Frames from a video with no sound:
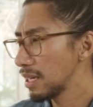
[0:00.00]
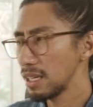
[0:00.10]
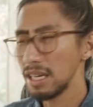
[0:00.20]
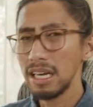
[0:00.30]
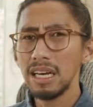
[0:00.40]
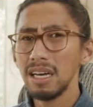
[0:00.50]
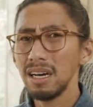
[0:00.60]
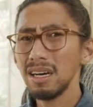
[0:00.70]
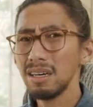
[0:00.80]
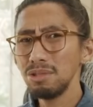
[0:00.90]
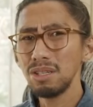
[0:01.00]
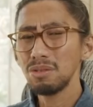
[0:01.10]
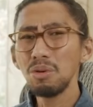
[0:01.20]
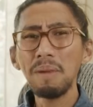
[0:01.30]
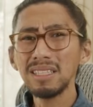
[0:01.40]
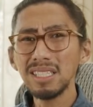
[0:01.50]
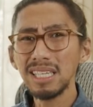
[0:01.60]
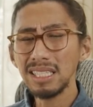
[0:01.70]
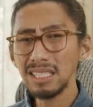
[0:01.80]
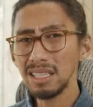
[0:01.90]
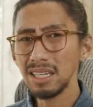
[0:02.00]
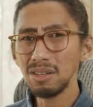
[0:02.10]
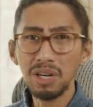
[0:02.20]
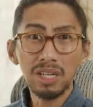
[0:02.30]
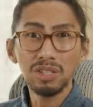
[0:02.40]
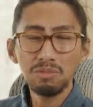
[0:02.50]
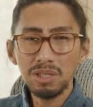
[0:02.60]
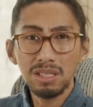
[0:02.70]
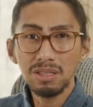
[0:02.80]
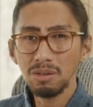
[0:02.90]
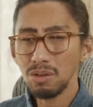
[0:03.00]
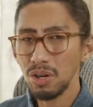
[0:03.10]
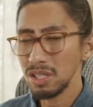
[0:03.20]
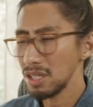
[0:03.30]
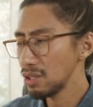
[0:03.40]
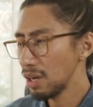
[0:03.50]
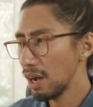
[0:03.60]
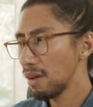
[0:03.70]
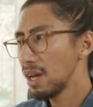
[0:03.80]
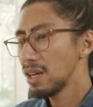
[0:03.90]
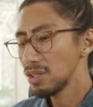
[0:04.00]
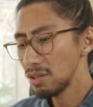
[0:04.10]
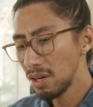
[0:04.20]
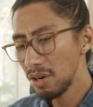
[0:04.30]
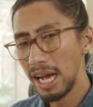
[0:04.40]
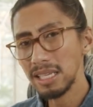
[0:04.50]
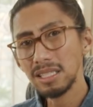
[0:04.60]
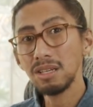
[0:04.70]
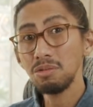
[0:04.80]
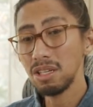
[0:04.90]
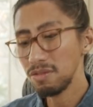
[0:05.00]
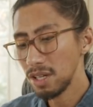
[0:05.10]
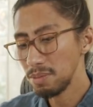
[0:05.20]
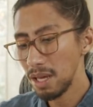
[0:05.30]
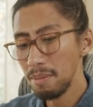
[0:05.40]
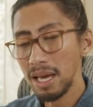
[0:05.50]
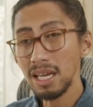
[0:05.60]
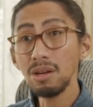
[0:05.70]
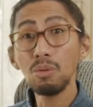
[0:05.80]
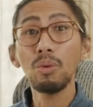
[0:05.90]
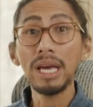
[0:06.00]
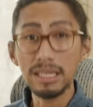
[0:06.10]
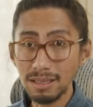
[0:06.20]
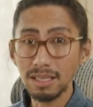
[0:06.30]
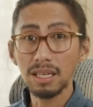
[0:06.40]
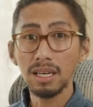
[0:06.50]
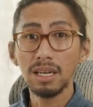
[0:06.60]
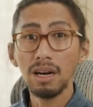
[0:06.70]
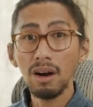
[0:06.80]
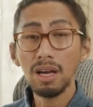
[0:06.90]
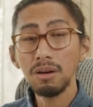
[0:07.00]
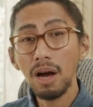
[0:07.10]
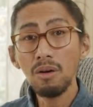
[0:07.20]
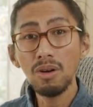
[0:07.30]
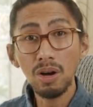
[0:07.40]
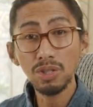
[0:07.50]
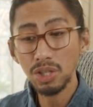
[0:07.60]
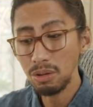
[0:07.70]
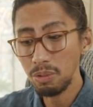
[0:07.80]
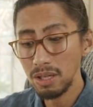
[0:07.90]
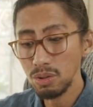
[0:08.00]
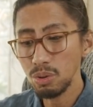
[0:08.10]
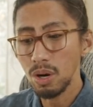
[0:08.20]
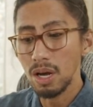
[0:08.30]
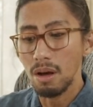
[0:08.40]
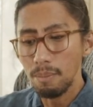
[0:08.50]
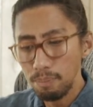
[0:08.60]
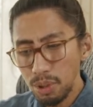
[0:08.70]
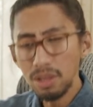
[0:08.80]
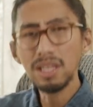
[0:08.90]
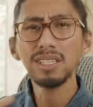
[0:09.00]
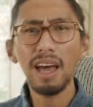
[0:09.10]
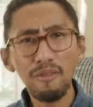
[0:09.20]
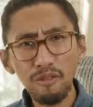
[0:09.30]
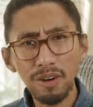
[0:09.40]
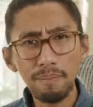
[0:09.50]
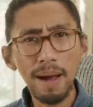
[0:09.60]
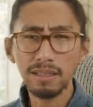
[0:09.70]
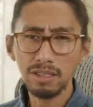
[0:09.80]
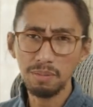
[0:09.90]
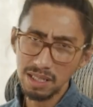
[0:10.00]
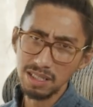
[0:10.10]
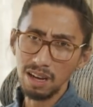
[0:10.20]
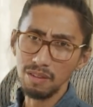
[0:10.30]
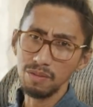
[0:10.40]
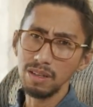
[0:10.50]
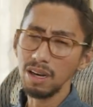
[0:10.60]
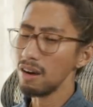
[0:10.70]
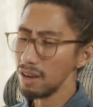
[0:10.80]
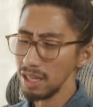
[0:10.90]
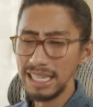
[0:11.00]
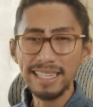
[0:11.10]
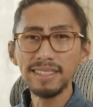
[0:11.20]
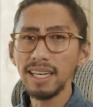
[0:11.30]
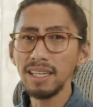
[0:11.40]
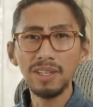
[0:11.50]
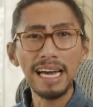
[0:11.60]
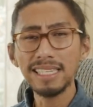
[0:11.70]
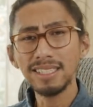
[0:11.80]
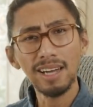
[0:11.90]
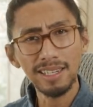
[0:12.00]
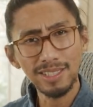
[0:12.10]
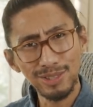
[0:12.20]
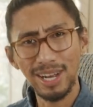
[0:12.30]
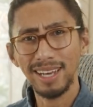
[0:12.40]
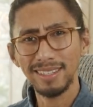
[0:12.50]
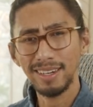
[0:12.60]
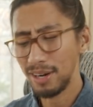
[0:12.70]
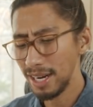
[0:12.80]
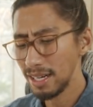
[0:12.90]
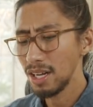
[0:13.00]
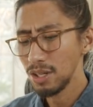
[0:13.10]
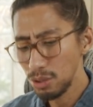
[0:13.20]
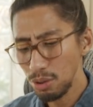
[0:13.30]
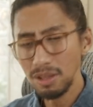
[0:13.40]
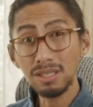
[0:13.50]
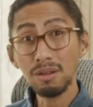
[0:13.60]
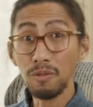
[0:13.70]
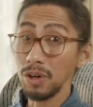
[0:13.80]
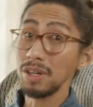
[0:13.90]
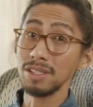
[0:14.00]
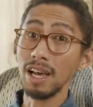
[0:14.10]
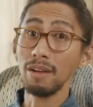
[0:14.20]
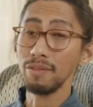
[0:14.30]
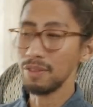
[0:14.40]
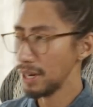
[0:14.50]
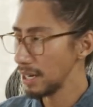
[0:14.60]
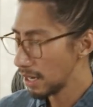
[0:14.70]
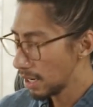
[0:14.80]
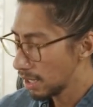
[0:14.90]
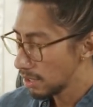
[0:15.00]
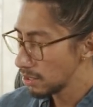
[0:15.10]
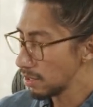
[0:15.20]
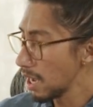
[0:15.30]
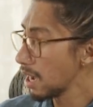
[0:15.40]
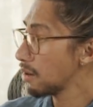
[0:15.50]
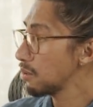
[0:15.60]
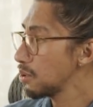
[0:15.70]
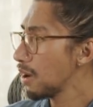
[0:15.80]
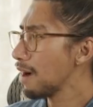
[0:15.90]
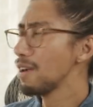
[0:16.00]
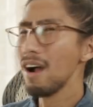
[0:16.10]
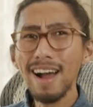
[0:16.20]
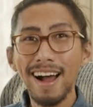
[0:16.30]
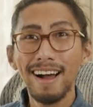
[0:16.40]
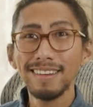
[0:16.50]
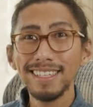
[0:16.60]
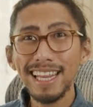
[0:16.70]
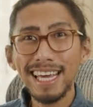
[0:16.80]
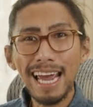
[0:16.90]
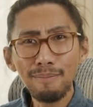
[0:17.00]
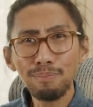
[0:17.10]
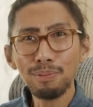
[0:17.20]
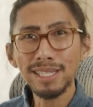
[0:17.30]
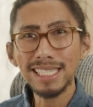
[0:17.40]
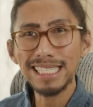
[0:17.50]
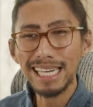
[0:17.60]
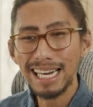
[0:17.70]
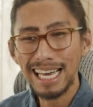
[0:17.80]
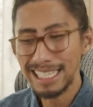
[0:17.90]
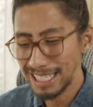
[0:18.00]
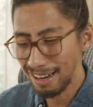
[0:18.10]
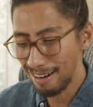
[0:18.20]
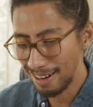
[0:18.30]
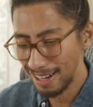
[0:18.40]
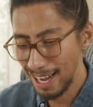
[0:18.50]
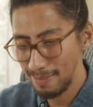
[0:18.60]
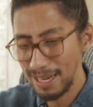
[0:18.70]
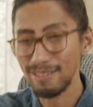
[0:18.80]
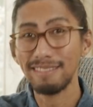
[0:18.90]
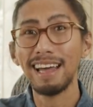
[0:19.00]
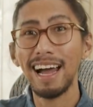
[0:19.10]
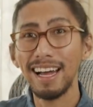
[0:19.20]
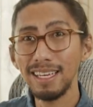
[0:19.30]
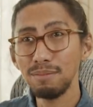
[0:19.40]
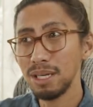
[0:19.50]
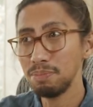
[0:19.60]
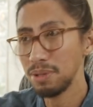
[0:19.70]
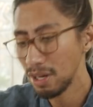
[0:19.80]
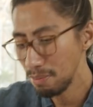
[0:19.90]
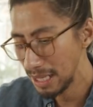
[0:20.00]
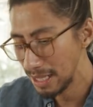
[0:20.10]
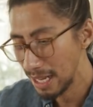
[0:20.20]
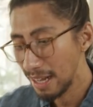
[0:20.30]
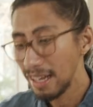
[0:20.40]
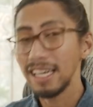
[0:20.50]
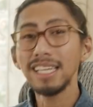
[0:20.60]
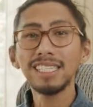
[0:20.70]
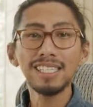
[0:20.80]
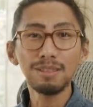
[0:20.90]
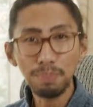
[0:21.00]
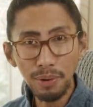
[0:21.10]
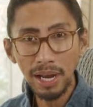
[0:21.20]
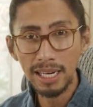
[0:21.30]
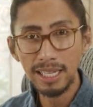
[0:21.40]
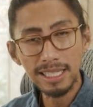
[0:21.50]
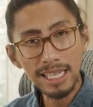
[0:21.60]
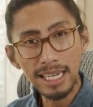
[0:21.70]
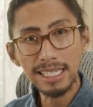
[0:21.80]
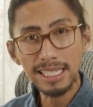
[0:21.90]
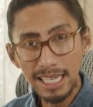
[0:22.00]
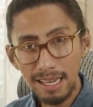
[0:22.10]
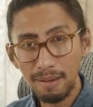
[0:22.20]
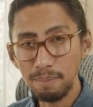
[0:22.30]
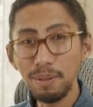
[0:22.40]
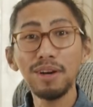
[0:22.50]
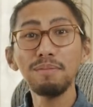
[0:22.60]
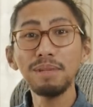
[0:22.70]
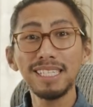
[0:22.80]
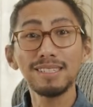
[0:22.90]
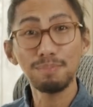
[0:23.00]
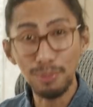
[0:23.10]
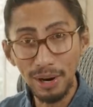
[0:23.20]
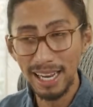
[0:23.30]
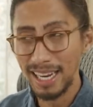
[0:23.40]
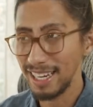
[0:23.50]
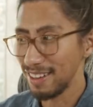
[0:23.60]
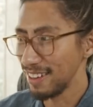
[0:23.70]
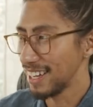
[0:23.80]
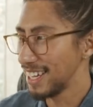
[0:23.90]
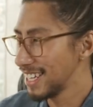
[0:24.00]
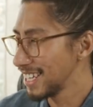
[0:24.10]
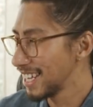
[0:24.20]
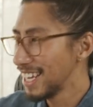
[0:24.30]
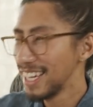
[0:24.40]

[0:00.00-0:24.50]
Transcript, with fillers: like... you know, romanticizing the connection, which is the soul contract that you have. So now you're asking, Queen of Cups, am I gonna wait? Okay, how long should I wait to put this effort back to myself? Okay, Hilda, you gotta start today, all right? Do this for yourself, right? So now you have, the Empress is in the last card. I mean, look at that. In my pyramid, it's a spread. It's not a scheme. Pyramid spread, okay?